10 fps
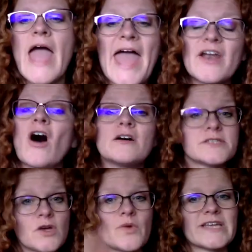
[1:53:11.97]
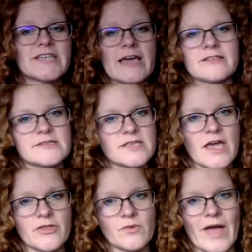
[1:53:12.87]
And also we can take this the
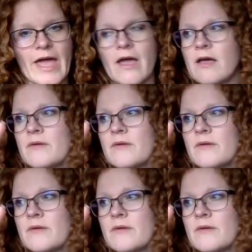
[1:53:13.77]
other way.